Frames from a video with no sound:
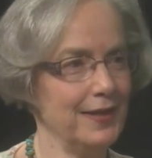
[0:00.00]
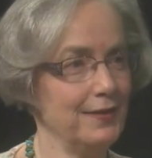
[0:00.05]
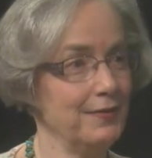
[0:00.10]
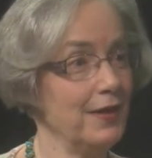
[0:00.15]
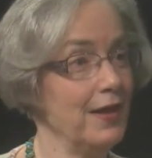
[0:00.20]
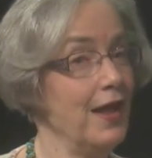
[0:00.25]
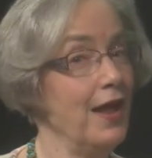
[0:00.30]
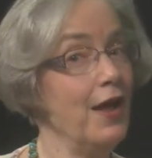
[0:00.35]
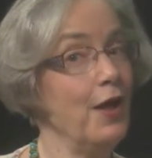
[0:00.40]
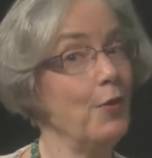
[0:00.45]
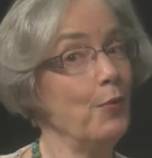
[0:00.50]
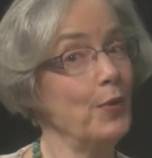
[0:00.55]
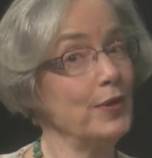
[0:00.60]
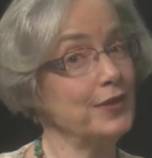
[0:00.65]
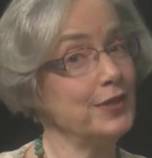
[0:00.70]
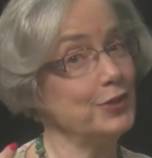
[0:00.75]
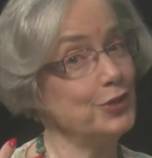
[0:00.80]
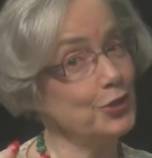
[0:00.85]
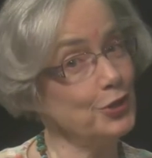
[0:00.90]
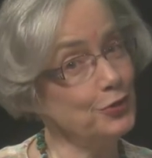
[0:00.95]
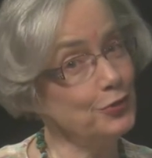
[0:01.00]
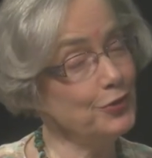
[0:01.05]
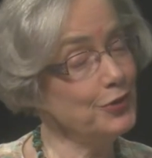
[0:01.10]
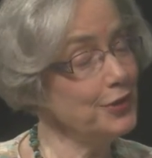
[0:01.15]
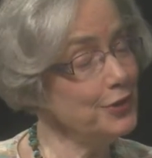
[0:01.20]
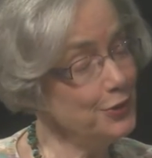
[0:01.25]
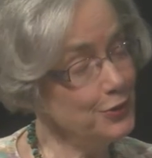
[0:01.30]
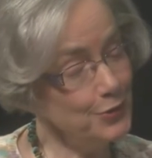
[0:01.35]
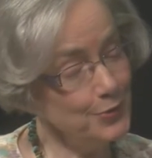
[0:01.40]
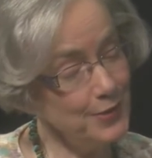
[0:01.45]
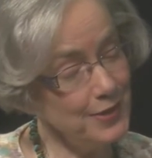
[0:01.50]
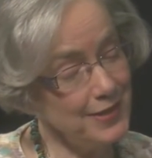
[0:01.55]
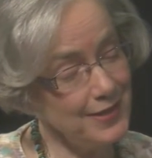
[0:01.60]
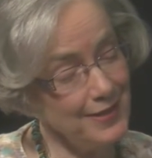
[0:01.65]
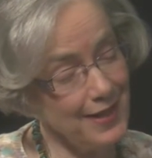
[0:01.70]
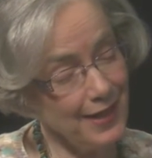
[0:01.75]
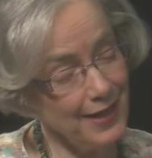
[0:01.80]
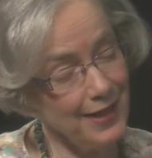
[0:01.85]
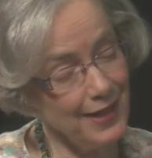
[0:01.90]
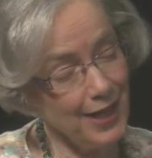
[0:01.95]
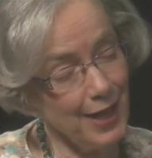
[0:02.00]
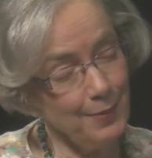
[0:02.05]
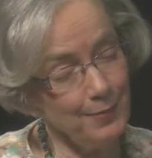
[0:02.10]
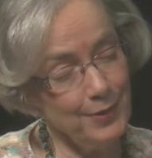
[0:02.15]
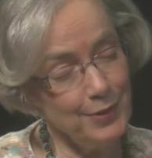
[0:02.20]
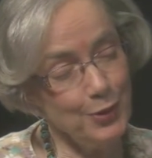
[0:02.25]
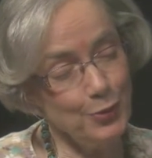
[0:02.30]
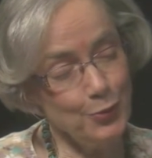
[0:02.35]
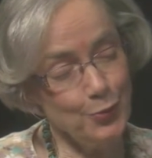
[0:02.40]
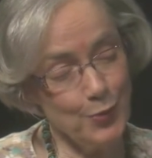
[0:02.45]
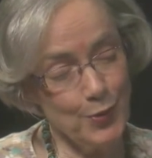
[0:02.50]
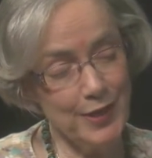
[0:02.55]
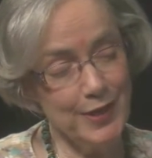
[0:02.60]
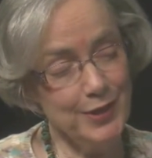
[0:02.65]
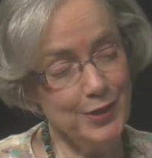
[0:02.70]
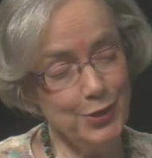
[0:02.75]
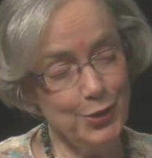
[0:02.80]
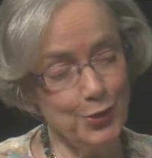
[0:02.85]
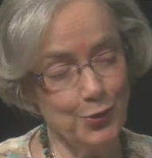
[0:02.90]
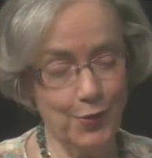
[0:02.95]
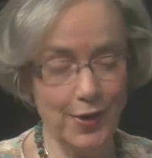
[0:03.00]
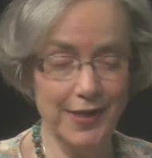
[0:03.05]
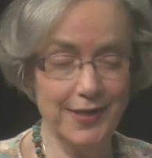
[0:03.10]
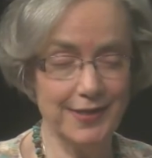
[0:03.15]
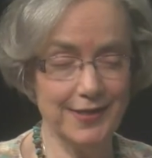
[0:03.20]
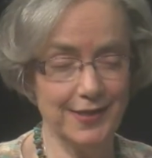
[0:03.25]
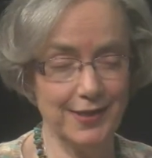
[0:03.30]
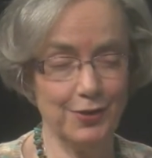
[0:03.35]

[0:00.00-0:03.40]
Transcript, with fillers: And what the children can do is that they can come in and read to Gracie.